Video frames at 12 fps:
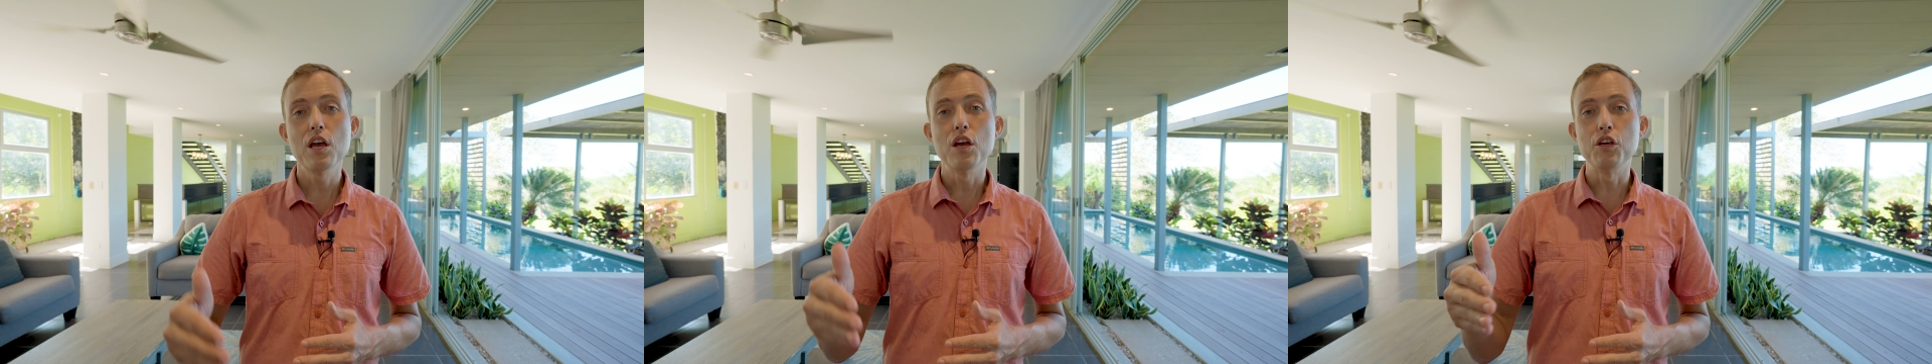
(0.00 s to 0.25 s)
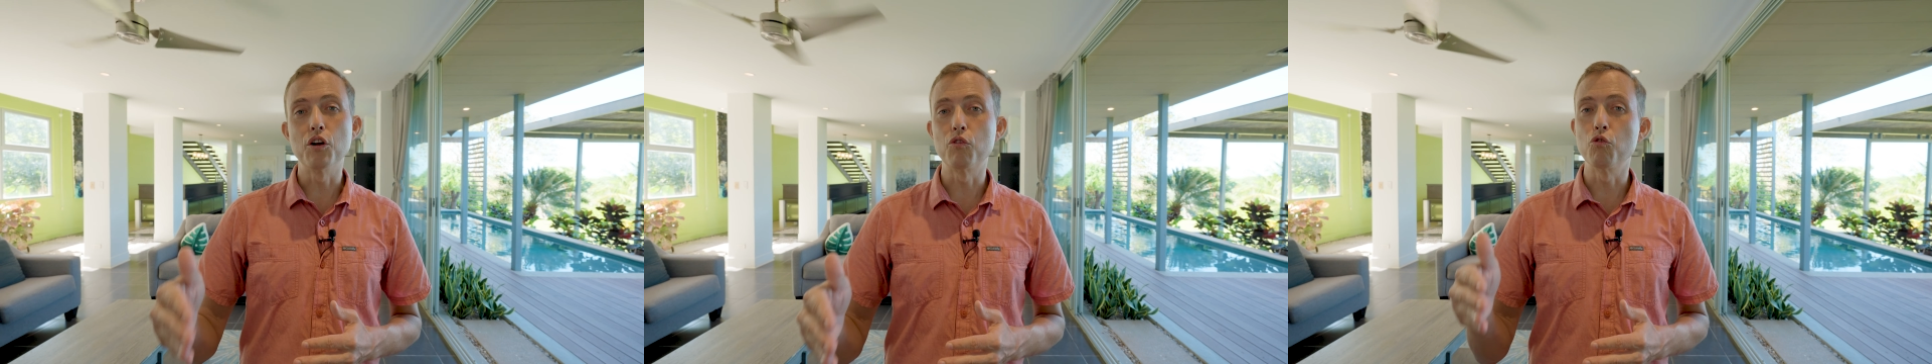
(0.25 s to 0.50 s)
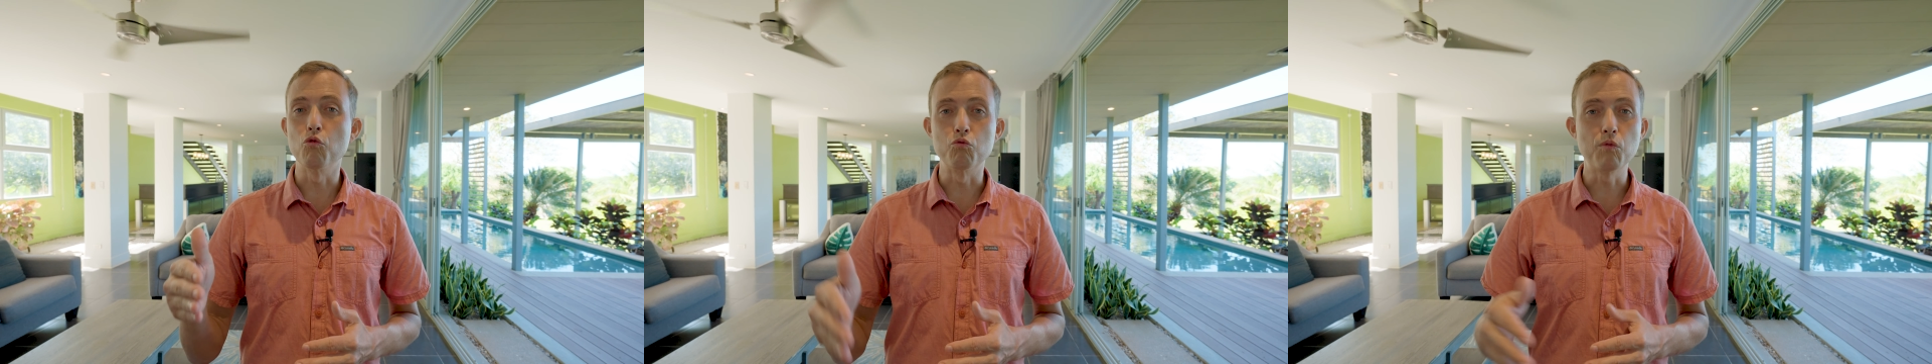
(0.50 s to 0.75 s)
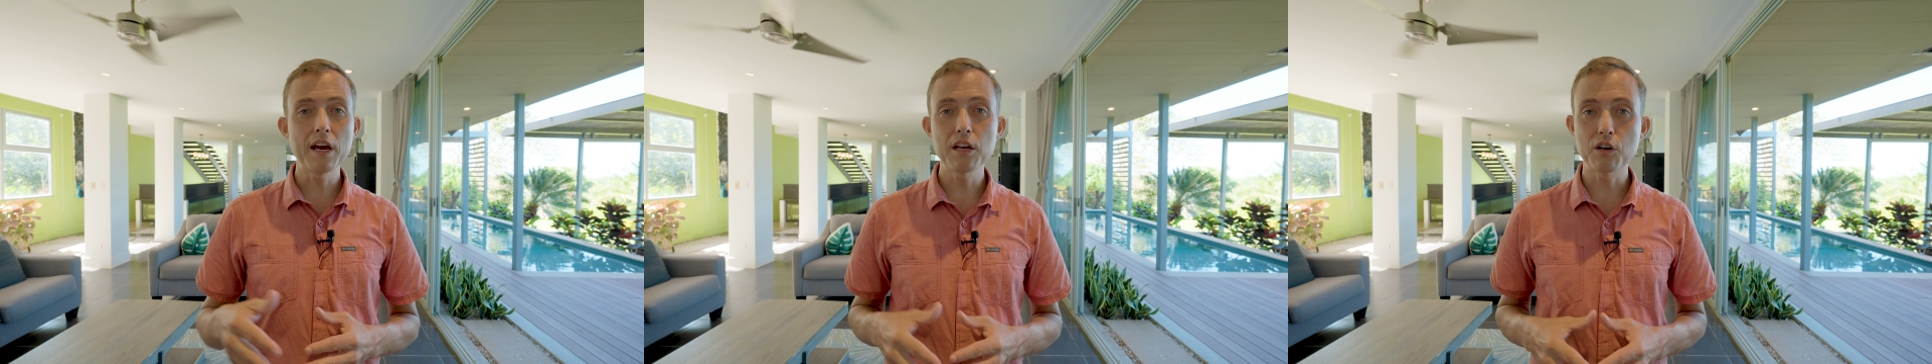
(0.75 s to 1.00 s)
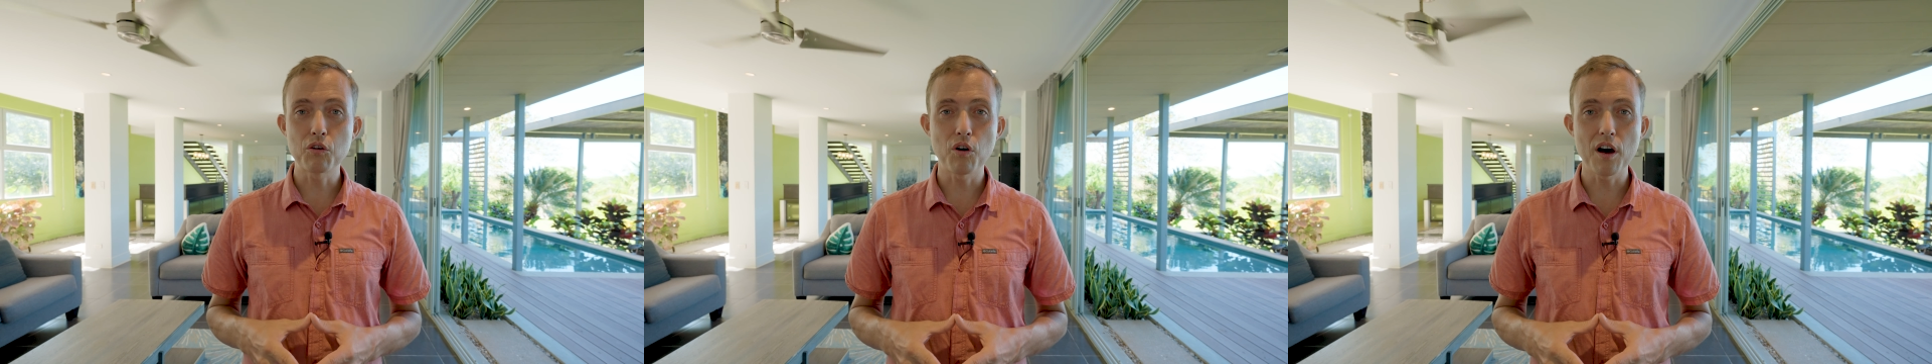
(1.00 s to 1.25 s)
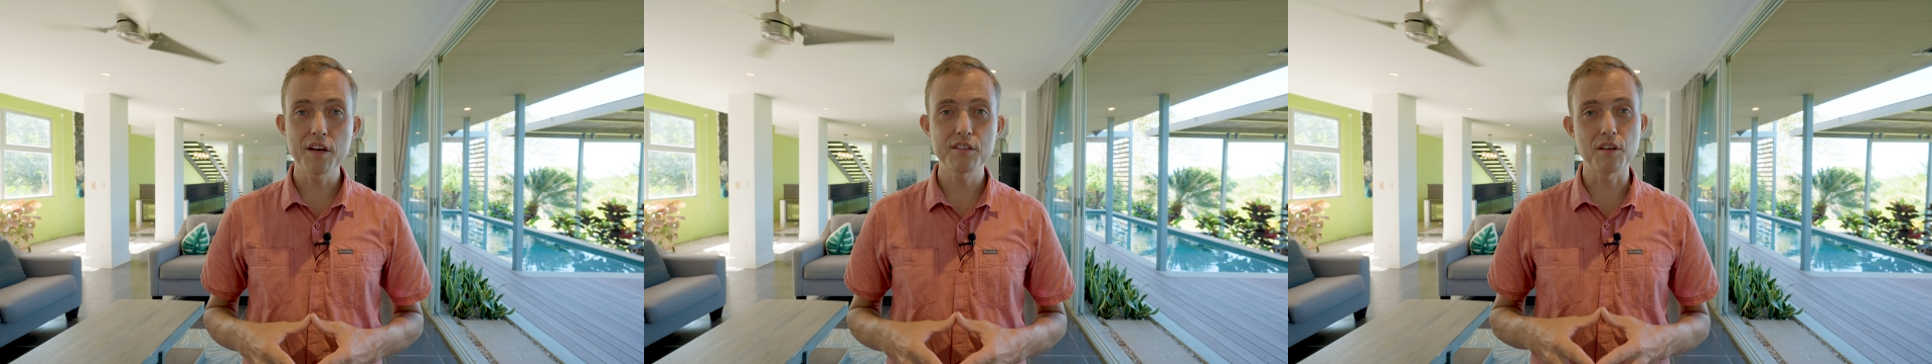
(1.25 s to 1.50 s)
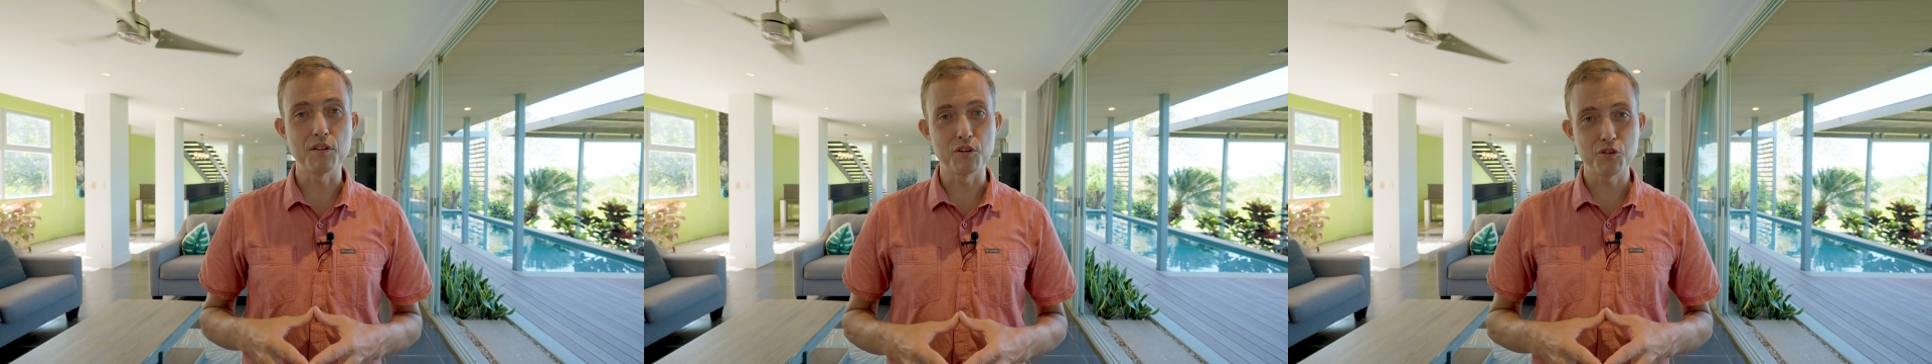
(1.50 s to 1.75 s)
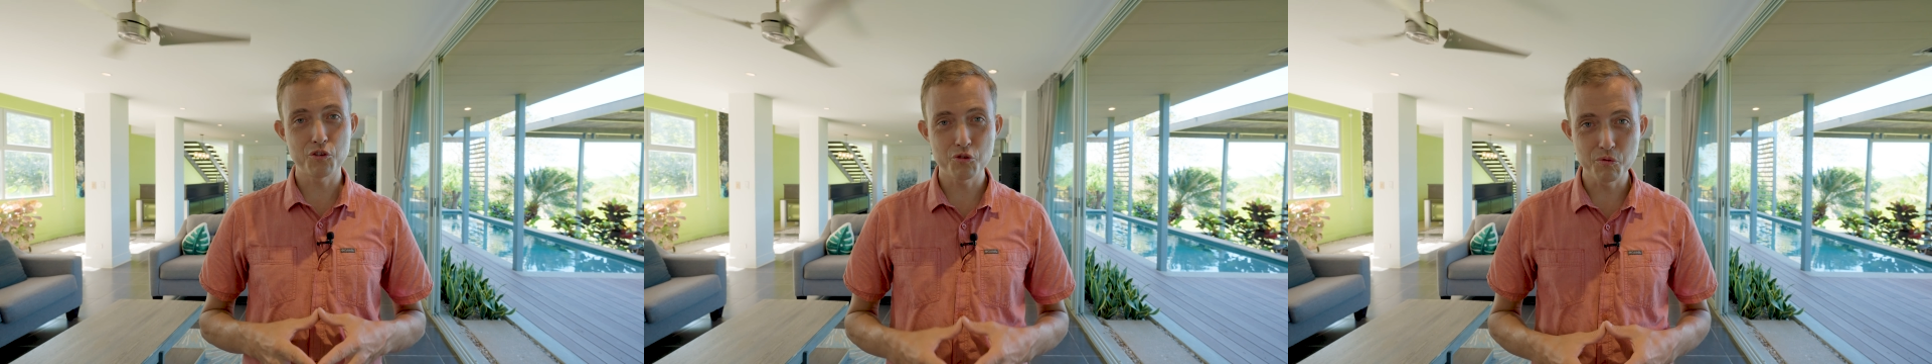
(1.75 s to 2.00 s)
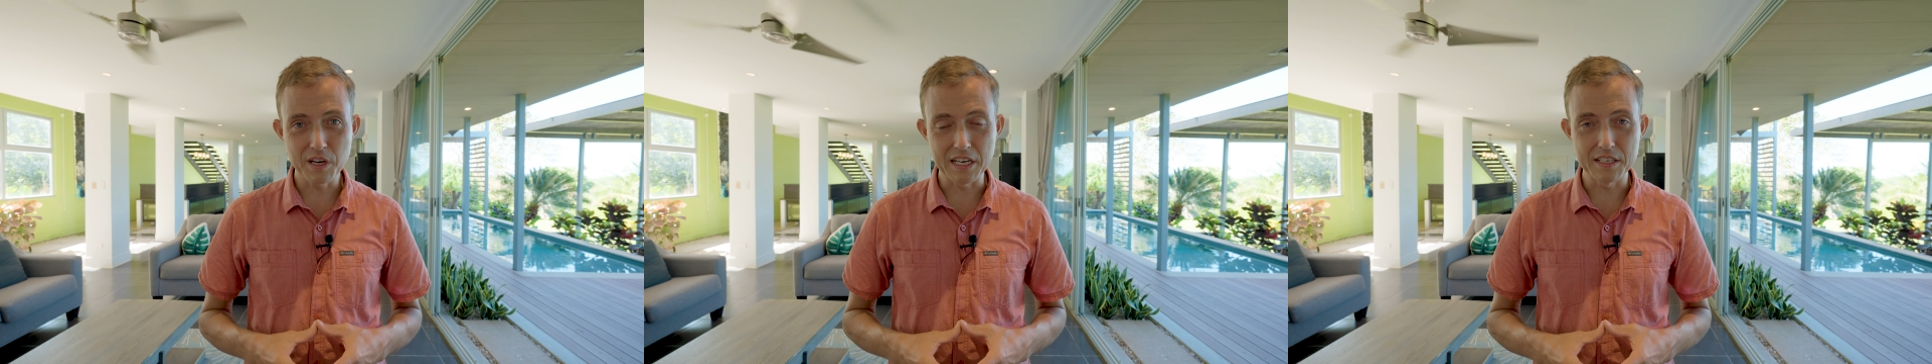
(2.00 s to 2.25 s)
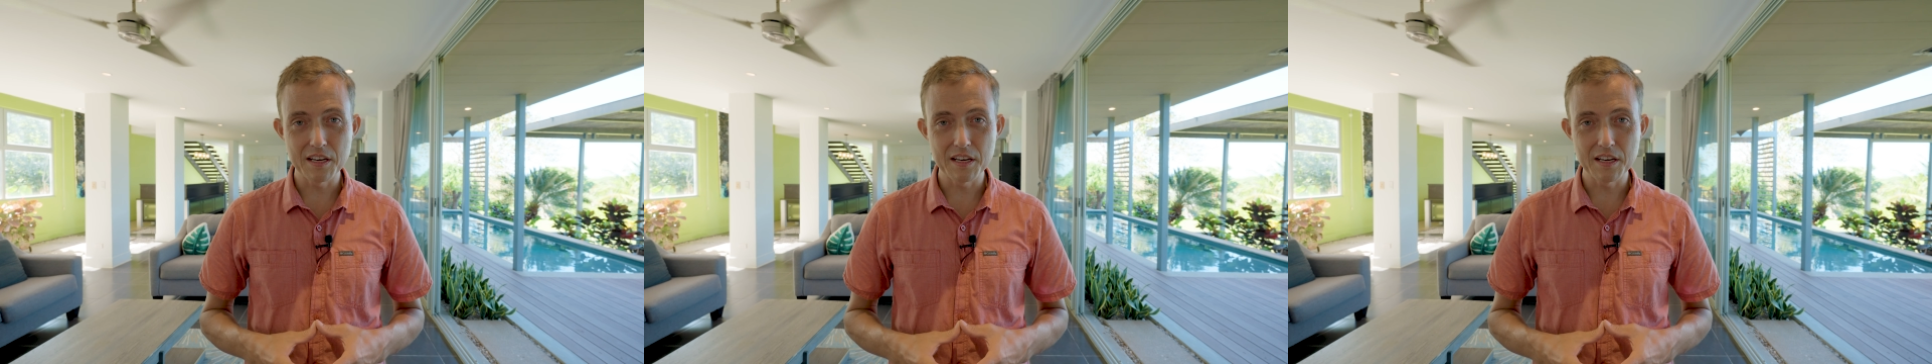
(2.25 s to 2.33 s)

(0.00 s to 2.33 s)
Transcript: you're right across the street